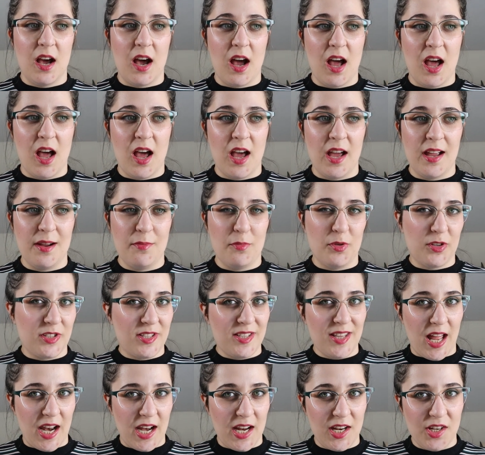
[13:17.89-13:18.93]
I
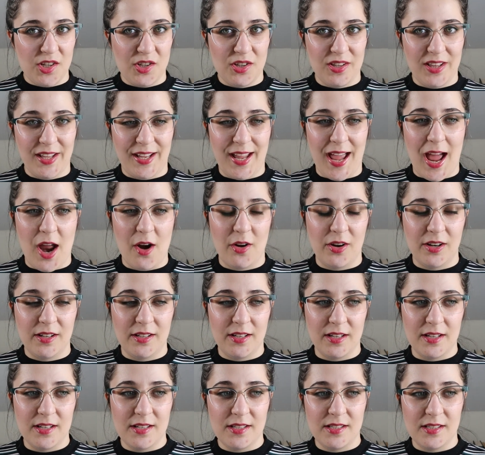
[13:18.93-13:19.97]
wasn't that into the
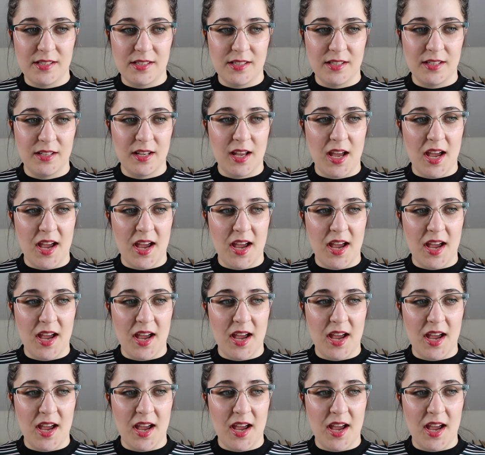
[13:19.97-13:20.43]
characters.